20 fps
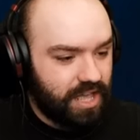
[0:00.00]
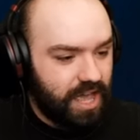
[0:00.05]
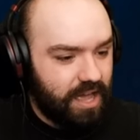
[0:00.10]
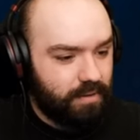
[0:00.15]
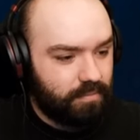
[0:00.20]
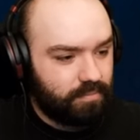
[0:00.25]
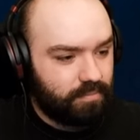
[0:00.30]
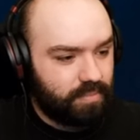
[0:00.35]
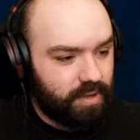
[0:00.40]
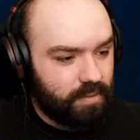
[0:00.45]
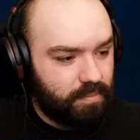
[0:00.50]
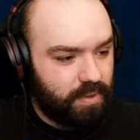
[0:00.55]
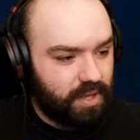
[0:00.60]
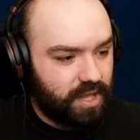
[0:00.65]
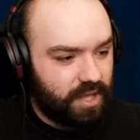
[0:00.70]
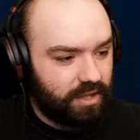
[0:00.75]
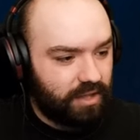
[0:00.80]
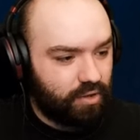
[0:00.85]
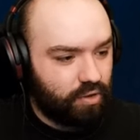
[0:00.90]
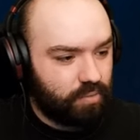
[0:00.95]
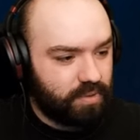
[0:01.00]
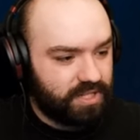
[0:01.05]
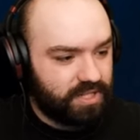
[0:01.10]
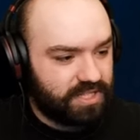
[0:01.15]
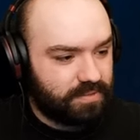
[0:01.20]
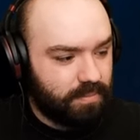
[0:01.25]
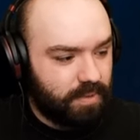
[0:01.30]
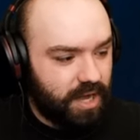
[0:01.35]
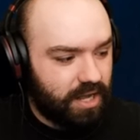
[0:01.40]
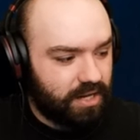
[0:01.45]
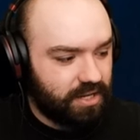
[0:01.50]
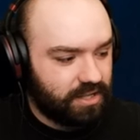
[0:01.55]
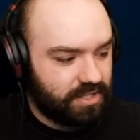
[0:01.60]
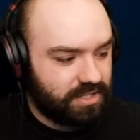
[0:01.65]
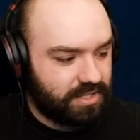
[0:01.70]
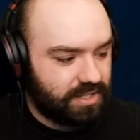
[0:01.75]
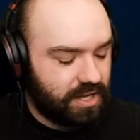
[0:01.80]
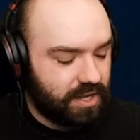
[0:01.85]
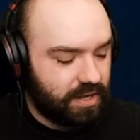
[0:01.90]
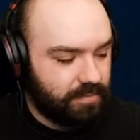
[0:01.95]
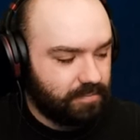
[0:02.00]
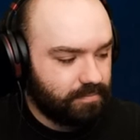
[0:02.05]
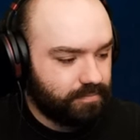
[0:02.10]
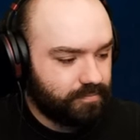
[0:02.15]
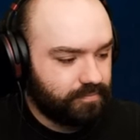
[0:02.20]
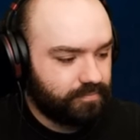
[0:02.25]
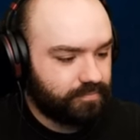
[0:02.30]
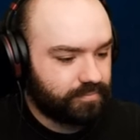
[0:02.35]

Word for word: that by being a little bit smarter this time.